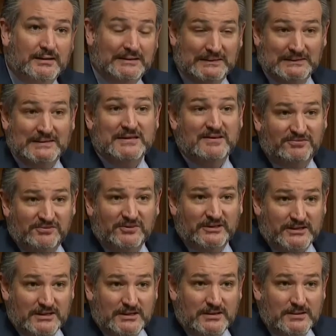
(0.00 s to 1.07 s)

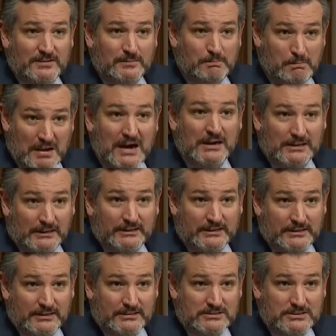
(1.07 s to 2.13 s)
gleefully
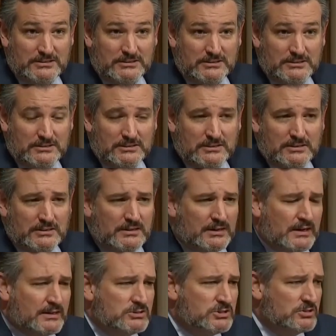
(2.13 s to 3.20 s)
modeling it?
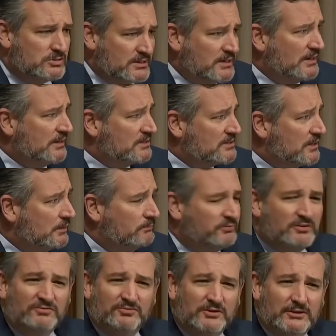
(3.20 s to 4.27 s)
Do you think it is
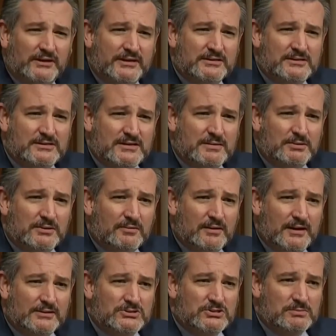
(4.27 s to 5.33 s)
helpful for elected
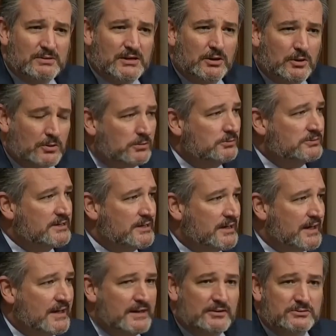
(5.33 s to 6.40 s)
Democrats to be holding
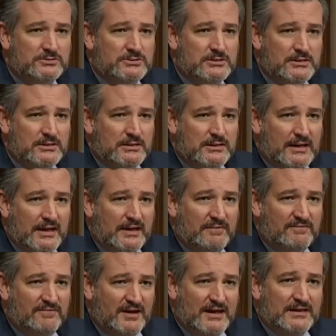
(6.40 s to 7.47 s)
out a
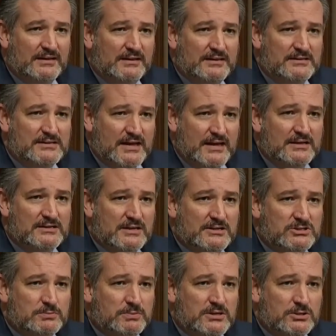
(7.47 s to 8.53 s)
violent
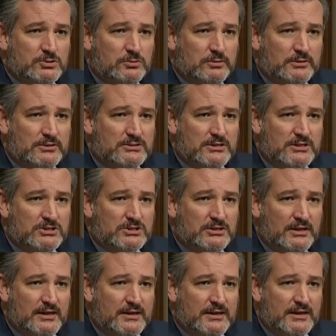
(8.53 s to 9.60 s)
anti-speech
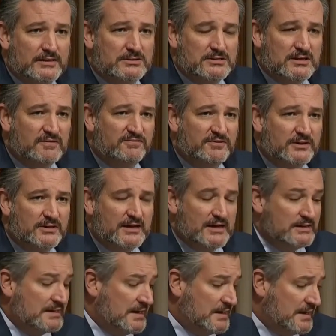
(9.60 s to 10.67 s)
organization like Antifa
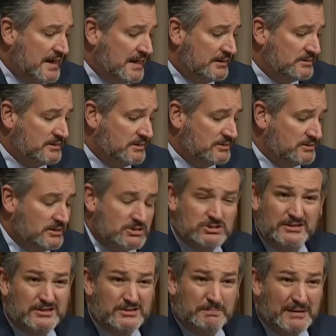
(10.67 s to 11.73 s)
and acting
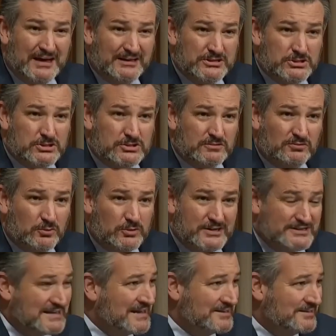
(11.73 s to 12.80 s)
essentially as apologists for it?
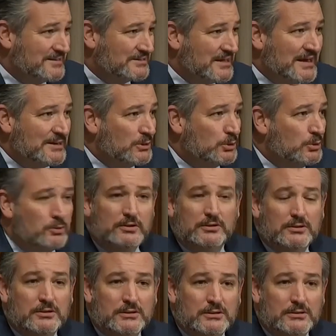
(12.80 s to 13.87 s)
Is that
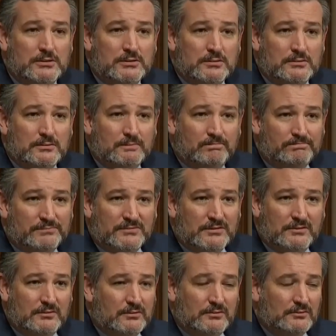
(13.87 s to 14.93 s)
good
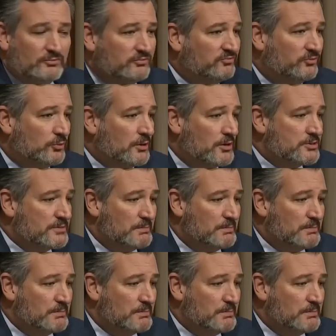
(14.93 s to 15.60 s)
for our